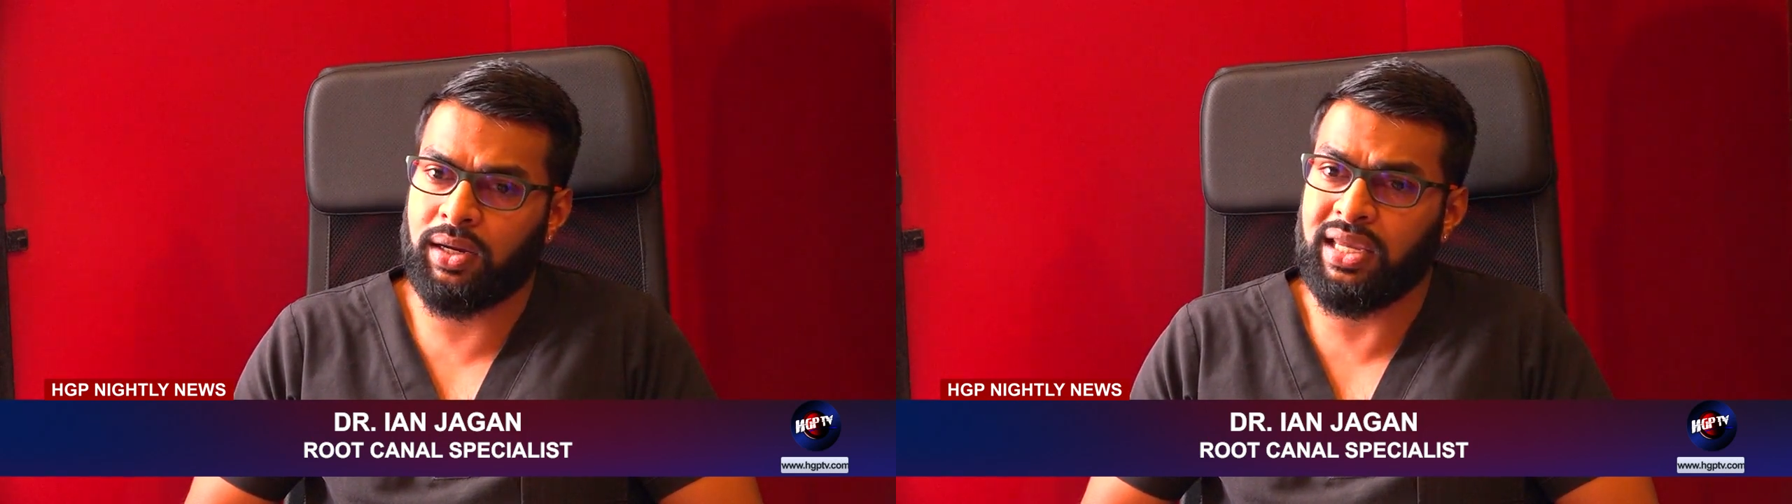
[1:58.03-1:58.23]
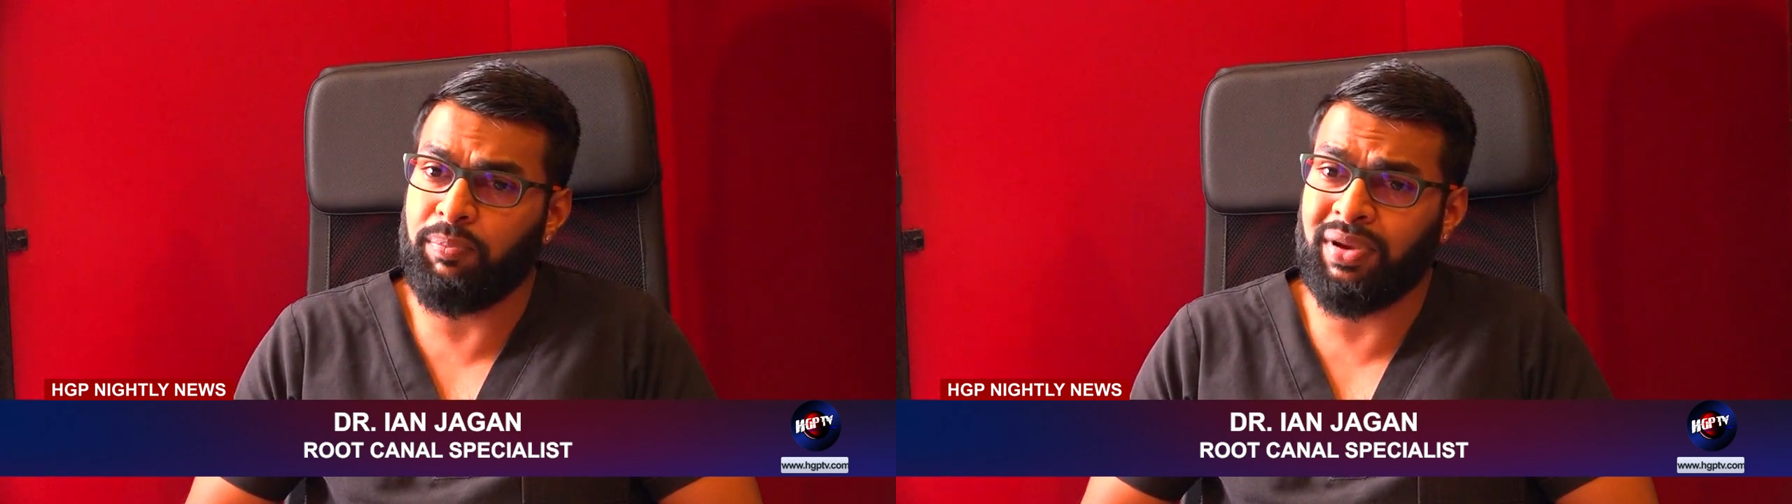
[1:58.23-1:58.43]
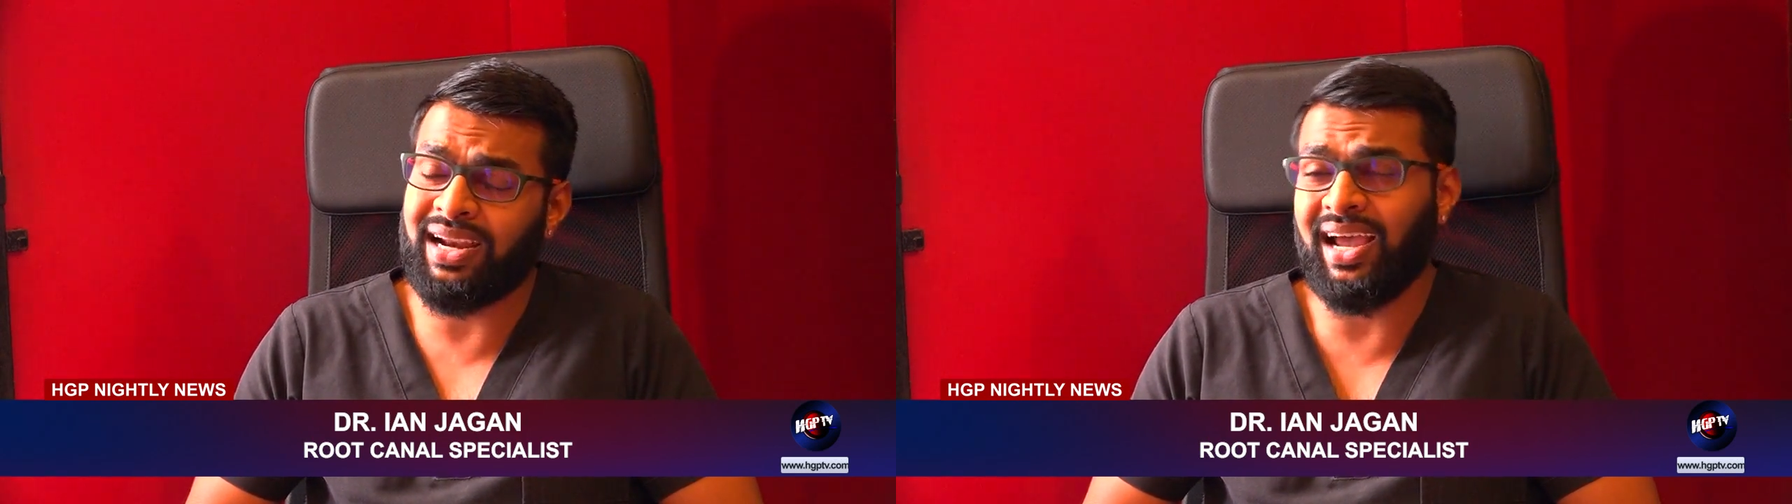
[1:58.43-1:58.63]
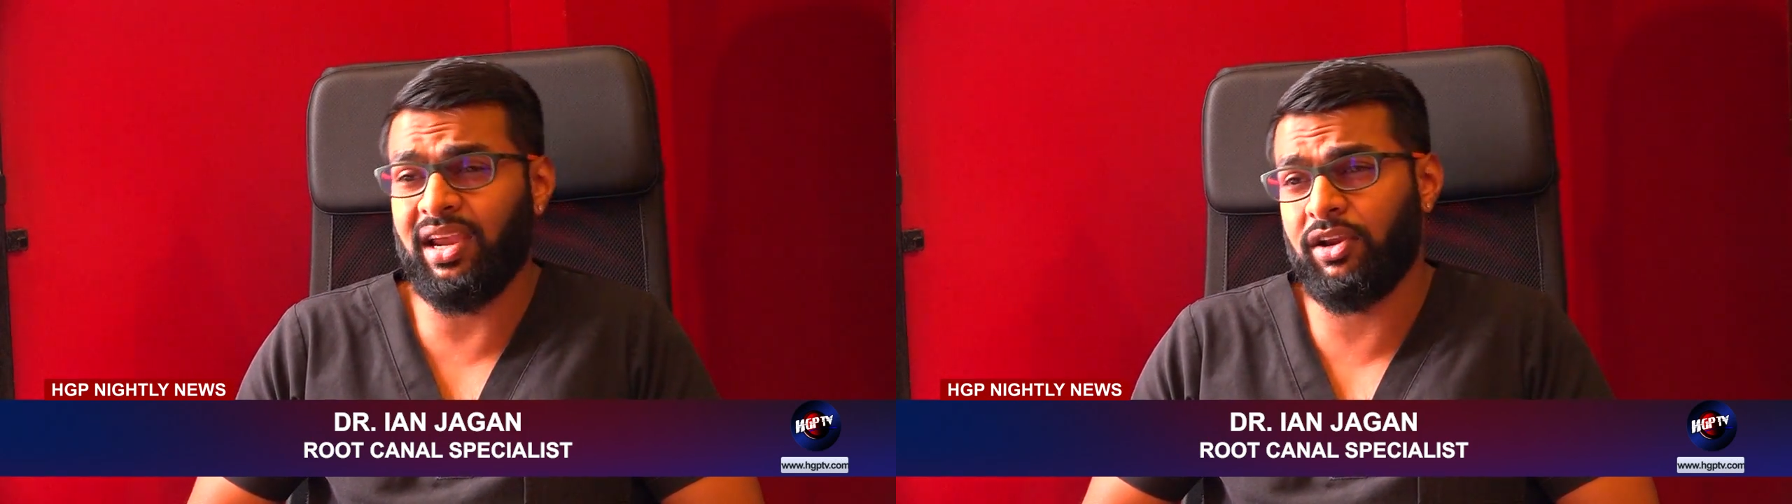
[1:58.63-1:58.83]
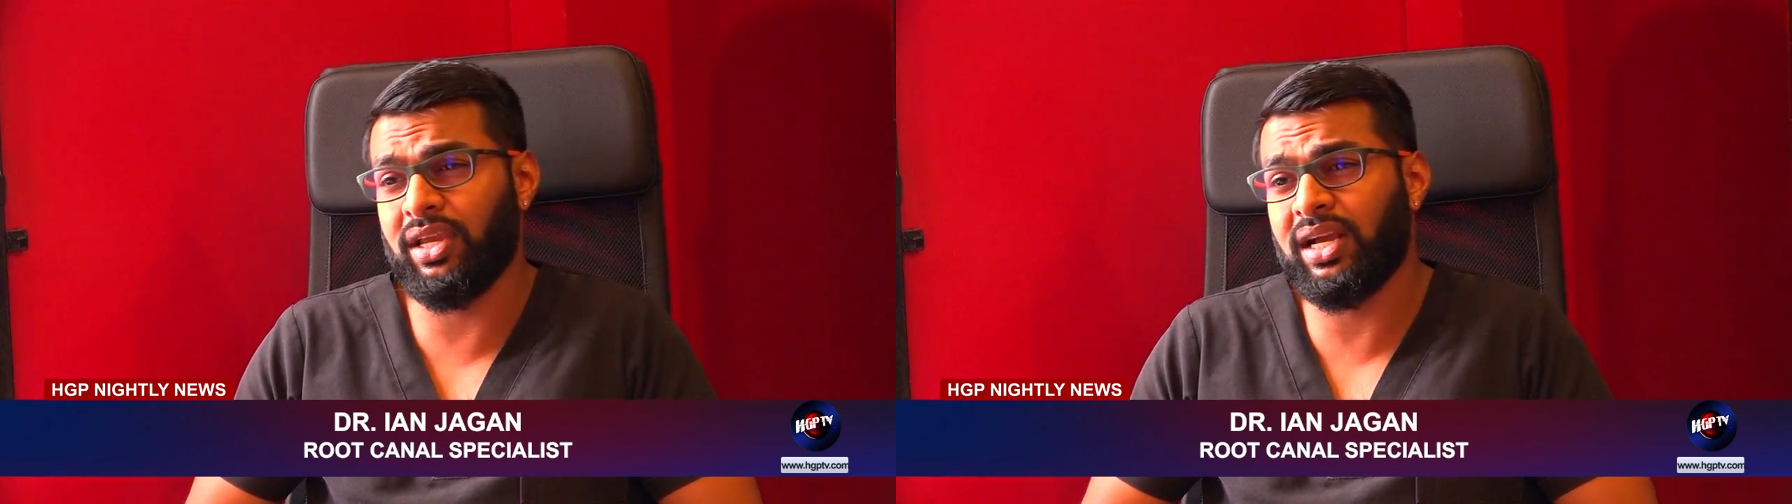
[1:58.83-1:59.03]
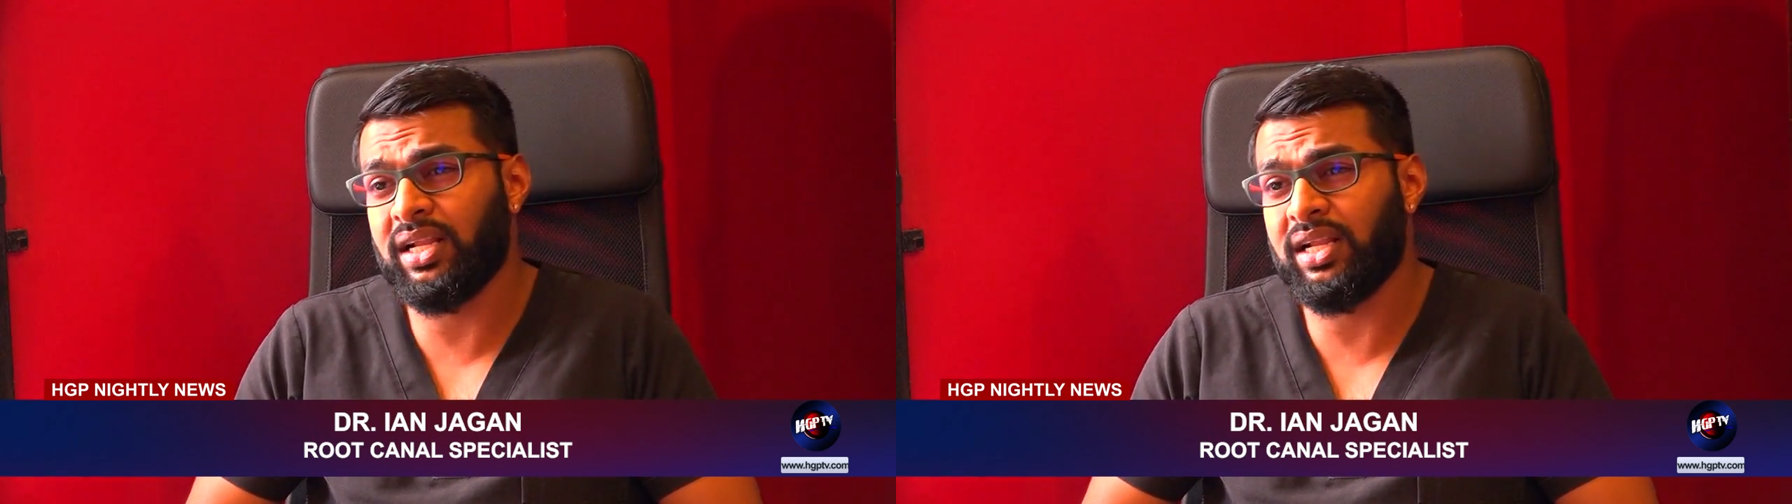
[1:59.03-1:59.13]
keeping that area